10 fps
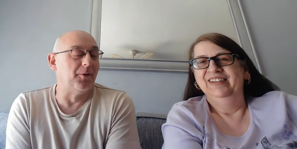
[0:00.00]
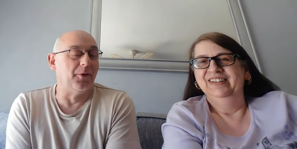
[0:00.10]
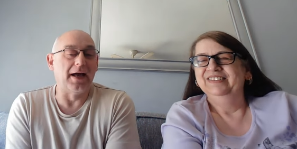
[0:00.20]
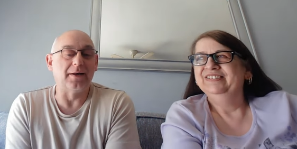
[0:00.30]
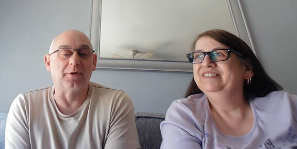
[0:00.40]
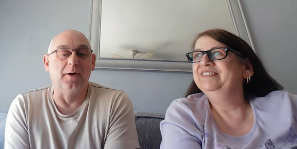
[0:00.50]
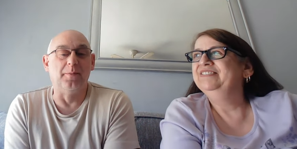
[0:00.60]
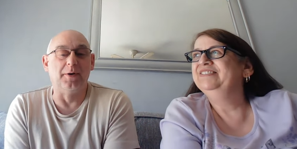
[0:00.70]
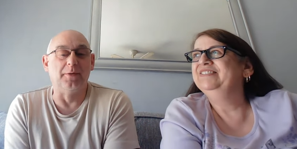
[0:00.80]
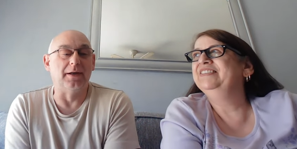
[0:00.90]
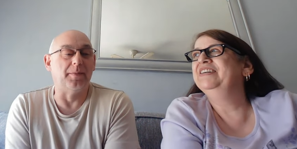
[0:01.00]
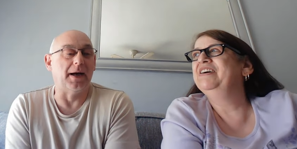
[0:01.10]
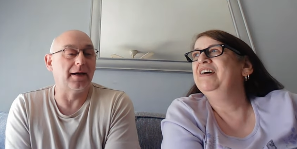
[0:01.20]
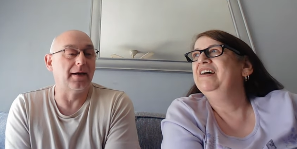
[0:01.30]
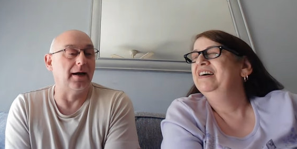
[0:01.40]
Speaker 1: that time building the
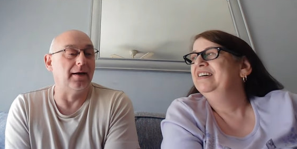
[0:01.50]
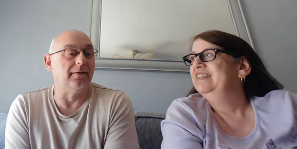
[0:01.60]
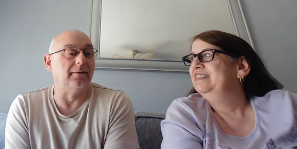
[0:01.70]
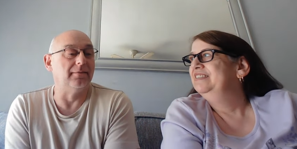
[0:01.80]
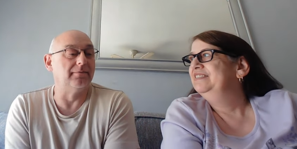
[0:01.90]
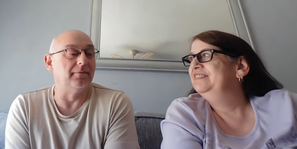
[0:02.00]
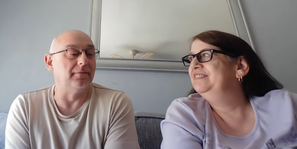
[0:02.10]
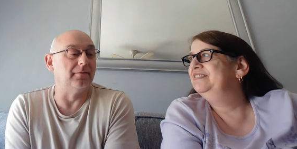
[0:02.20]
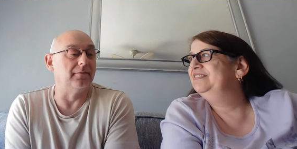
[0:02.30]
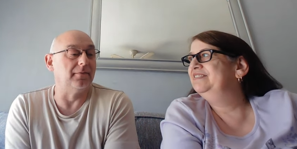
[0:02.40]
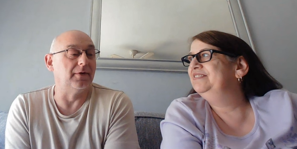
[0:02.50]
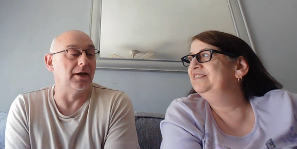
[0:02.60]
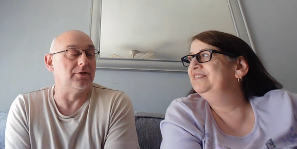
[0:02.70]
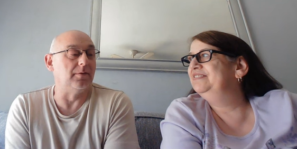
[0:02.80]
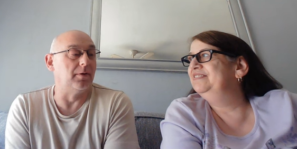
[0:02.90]
back and the
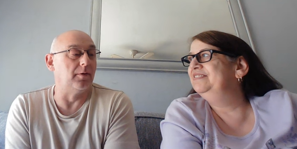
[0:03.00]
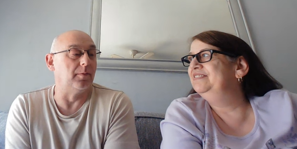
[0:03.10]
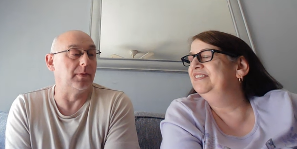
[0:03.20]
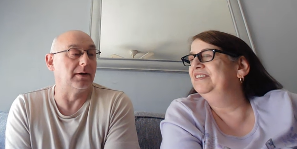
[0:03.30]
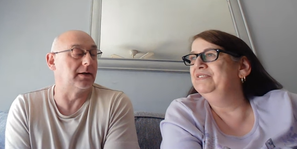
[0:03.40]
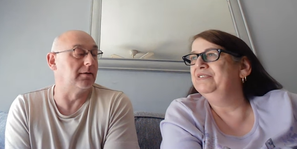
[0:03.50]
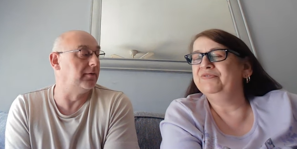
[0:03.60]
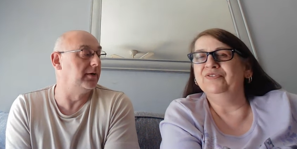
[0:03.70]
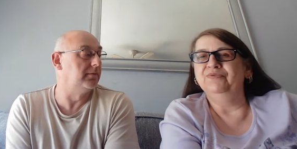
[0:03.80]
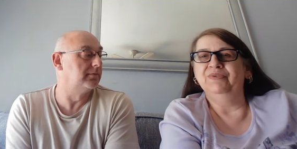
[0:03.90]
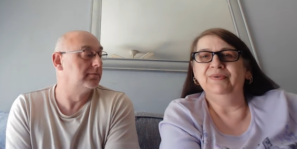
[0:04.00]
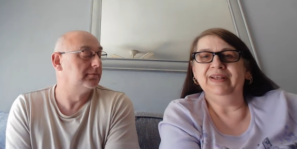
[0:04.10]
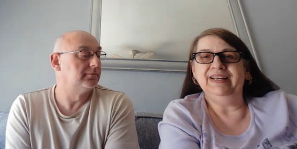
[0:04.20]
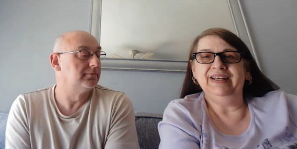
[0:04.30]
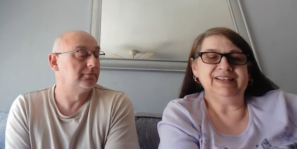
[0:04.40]
engine build. and Oh, it was fun
Speaker 2: while
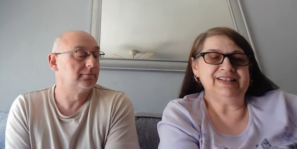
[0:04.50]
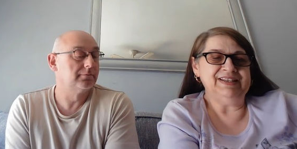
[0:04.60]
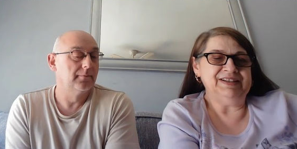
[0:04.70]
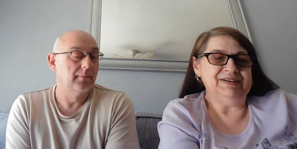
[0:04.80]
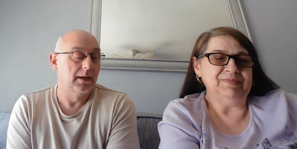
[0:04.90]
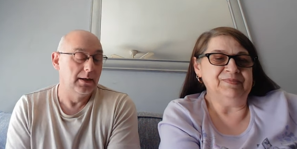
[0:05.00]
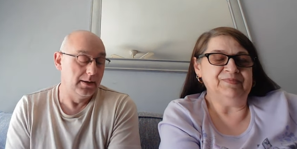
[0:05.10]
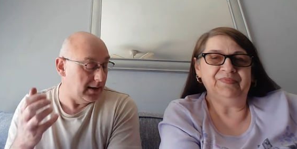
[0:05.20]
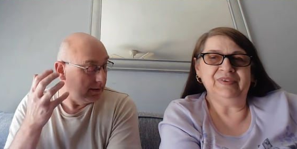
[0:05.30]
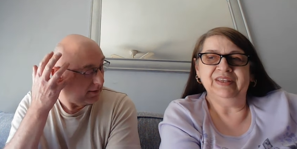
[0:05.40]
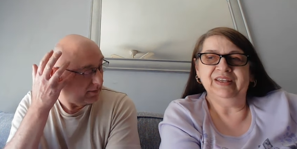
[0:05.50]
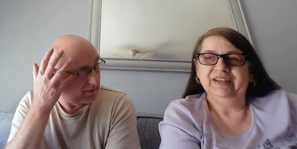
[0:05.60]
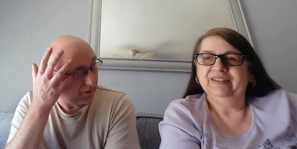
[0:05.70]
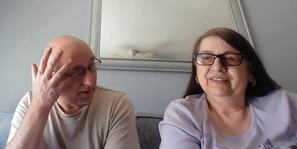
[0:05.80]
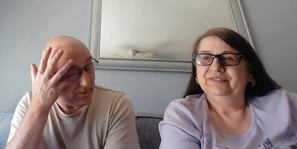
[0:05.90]
it lasted.
Speaker 1: Yeah, it was
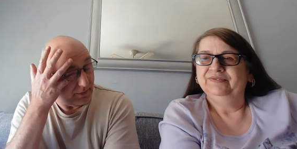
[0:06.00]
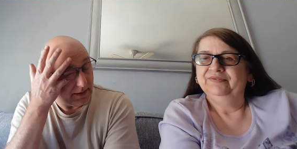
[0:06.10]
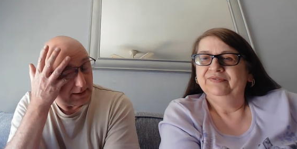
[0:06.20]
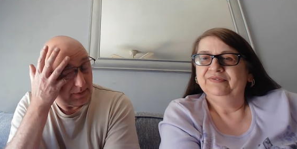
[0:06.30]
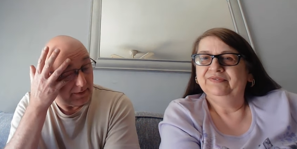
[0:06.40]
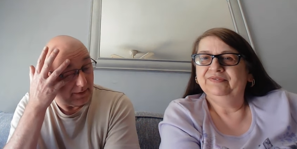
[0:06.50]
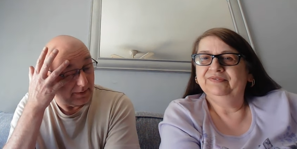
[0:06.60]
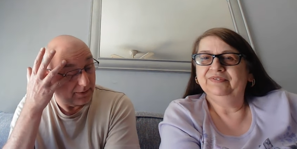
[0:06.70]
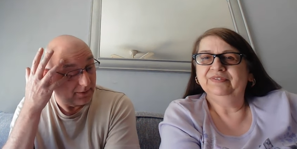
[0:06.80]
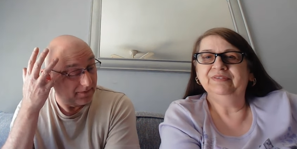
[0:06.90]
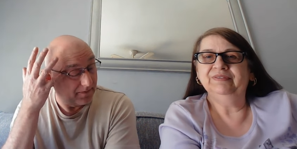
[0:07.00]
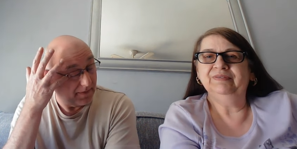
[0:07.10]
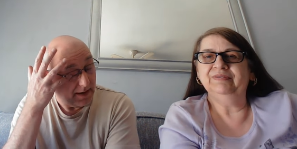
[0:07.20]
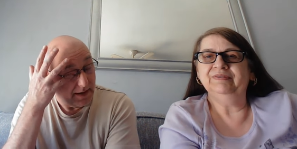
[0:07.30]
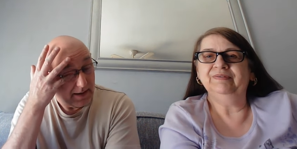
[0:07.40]
fun. It was an experience.
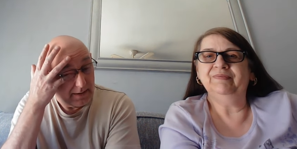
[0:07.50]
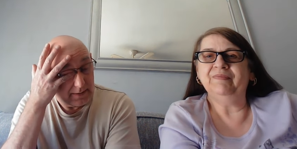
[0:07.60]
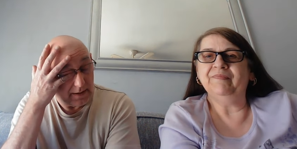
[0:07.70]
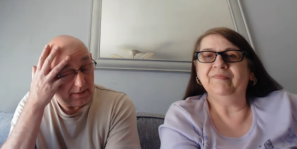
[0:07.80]
So